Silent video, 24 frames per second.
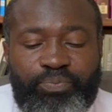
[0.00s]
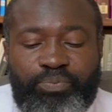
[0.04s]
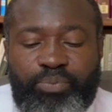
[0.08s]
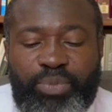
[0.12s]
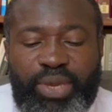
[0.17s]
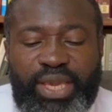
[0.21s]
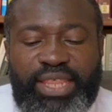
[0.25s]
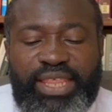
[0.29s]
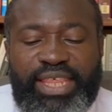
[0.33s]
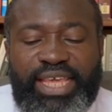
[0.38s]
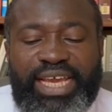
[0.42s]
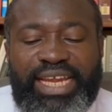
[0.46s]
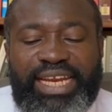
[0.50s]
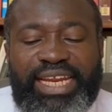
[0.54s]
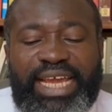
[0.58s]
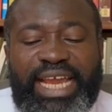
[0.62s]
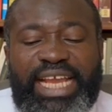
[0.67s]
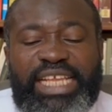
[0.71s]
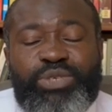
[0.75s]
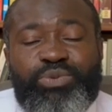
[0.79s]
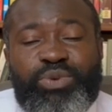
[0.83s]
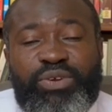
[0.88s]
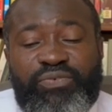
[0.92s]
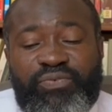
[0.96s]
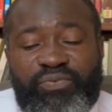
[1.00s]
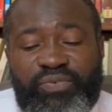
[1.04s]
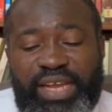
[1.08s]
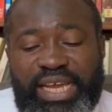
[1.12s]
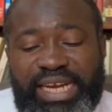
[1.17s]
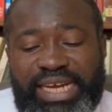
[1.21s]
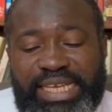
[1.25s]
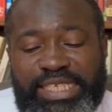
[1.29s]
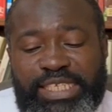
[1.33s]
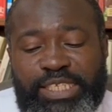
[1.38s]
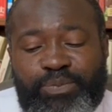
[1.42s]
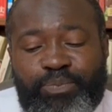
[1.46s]
May their light
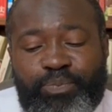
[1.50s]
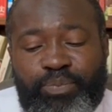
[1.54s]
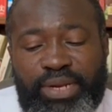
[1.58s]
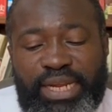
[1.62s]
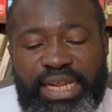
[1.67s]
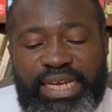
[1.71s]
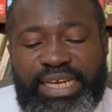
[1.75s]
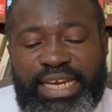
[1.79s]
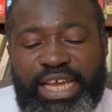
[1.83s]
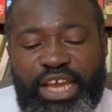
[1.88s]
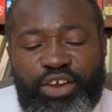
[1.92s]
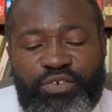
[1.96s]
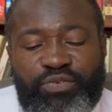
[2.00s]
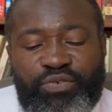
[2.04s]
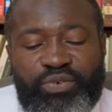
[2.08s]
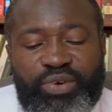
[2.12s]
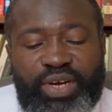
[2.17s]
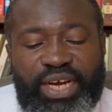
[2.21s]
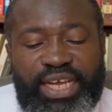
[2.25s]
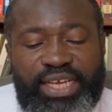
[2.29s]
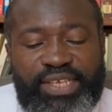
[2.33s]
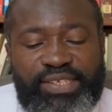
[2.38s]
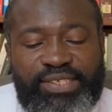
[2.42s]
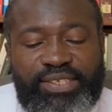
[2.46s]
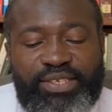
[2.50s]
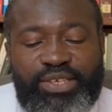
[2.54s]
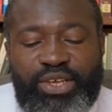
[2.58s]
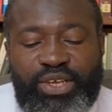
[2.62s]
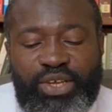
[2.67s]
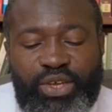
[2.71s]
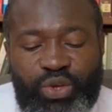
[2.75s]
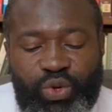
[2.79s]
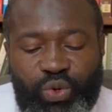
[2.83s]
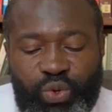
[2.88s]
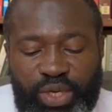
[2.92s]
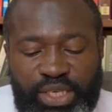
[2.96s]
reflect the splendor of Christ,
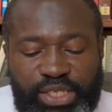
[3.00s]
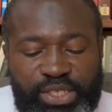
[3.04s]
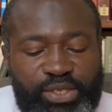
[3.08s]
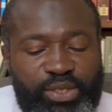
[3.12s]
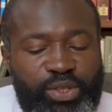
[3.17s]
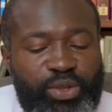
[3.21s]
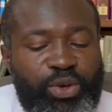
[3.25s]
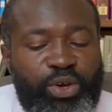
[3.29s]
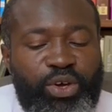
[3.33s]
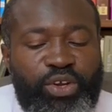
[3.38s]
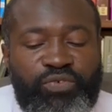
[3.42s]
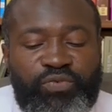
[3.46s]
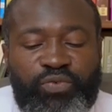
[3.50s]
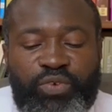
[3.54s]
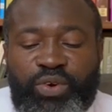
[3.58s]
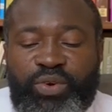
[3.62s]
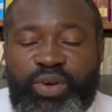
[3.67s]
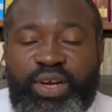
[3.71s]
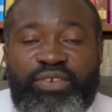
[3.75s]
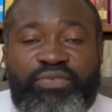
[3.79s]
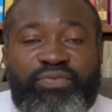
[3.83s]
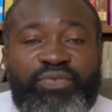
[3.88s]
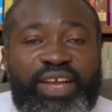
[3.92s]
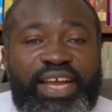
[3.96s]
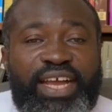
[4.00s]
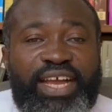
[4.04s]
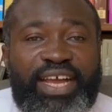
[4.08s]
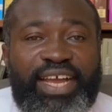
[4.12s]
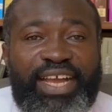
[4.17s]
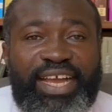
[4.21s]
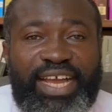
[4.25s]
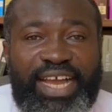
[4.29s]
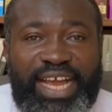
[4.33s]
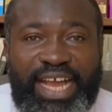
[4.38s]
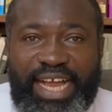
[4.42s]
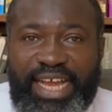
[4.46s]
who is Lord
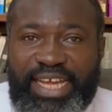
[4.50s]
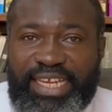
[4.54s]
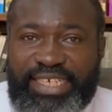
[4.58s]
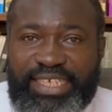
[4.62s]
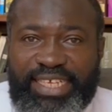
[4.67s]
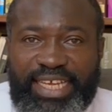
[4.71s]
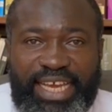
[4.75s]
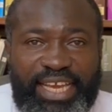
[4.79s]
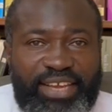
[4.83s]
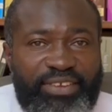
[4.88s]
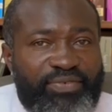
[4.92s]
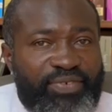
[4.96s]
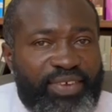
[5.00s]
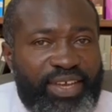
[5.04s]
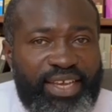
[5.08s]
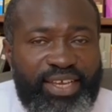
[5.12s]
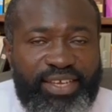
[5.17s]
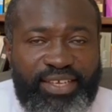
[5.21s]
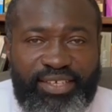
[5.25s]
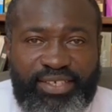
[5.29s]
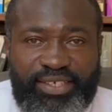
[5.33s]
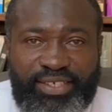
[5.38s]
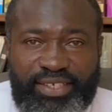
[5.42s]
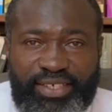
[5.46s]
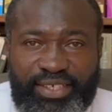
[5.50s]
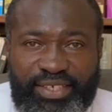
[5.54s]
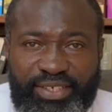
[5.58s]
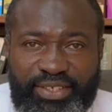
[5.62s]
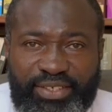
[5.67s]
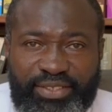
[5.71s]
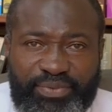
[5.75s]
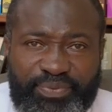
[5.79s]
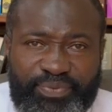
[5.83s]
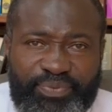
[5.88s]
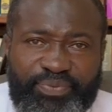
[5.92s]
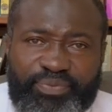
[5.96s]
forever and ever.
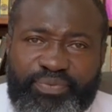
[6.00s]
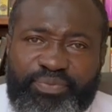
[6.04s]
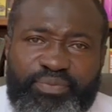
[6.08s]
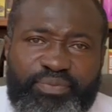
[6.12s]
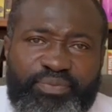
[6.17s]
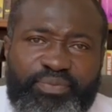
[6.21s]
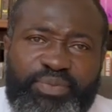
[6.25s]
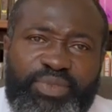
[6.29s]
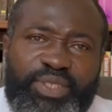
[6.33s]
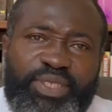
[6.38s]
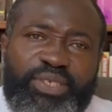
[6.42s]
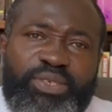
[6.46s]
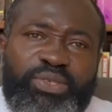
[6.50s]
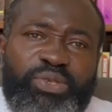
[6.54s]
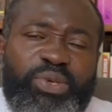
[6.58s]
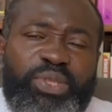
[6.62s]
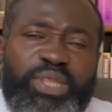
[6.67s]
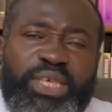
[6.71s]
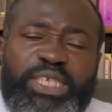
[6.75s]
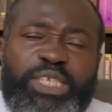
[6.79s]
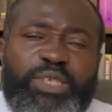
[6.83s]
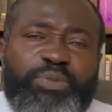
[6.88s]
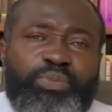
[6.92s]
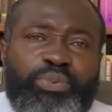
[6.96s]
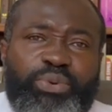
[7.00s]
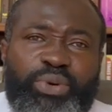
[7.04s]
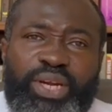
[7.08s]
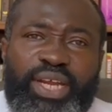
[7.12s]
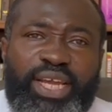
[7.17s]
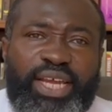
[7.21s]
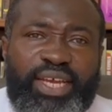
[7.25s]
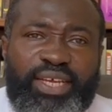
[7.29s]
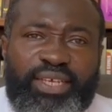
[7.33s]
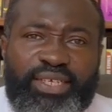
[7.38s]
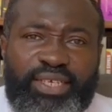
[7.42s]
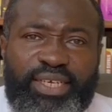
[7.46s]
So, this
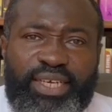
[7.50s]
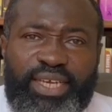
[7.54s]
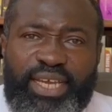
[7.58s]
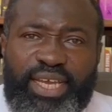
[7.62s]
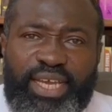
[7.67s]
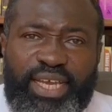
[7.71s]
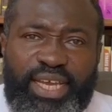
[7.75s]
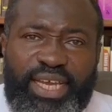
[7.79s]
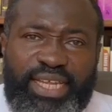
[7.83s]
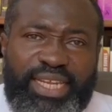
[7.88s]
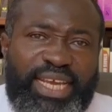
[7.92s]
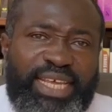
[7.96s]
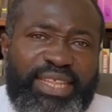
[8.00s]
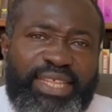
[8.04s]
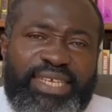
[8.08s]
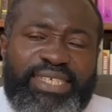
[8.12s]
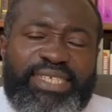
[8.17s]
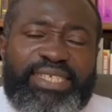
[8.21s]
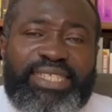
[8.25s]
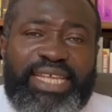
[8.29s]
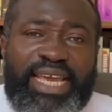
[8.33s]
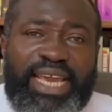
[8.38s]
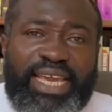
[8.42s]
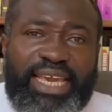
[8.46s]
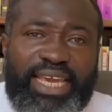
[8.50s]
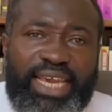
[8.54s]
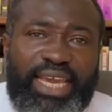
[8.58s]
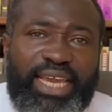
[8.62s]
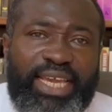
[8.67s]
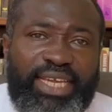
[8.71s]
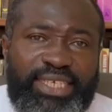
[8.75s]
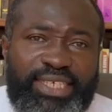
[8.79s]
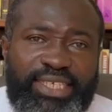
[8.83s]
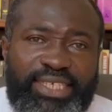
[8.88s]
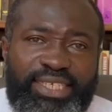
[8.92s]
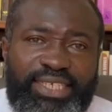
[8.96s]
prayer and others like
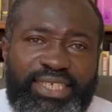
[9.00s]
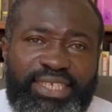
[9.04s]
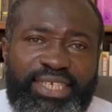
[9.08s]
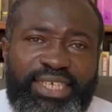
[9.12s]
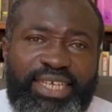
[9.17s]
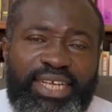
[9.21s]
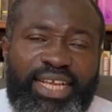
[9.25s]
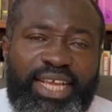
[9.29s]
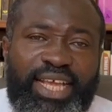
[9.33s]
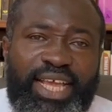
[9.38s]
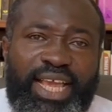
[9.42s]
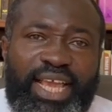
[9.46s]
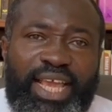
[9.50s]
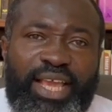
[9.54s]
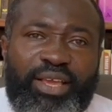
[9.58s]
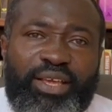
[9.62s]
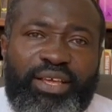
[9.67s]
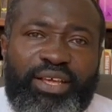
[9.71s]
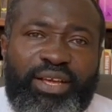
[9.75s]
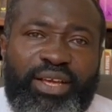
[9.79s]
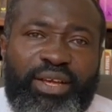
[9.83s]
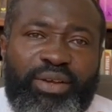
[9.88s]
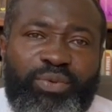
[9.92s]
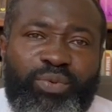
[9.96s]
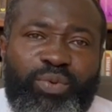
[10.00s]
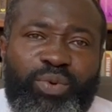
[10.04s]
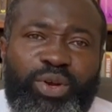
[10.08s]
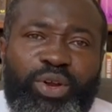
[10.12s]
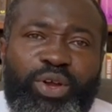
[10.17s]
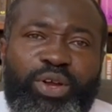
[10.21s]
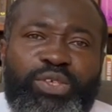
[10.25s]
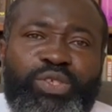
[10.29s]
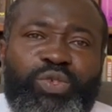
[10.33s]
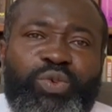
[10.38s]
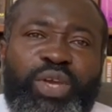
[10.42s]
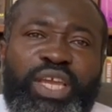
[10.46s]
it will
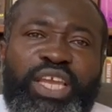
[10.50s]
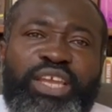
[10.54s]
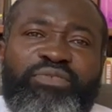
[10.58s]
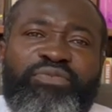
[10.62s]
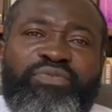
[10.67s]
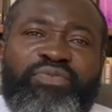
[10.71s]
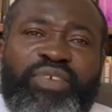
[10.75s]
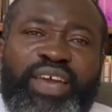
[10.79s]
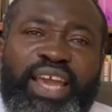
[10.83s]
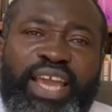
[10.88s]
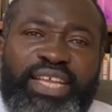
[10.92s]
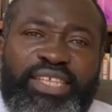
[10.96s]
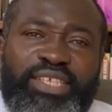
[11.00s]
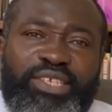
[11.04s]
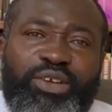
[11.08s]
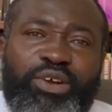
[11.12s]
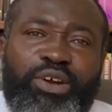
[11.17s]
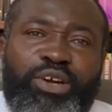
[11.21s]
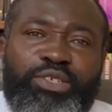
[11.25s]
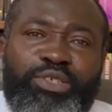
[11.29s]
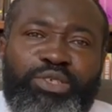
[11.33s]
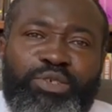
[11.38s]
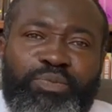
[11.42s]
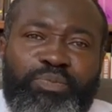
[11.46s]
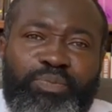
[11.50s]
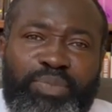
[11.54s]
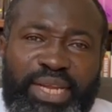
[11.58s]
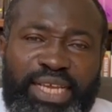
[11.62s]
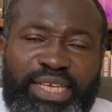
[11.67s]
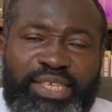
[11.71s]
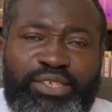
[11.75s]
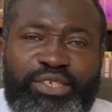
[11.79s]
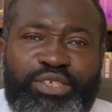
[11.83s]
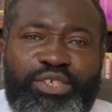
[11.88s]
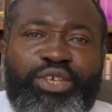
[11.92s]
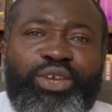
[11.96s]
also invite God to
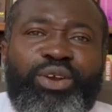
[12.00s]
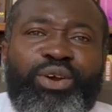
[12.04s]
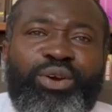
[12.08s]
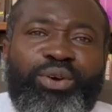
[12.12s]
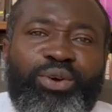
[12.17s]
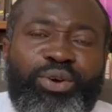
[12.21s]
bless your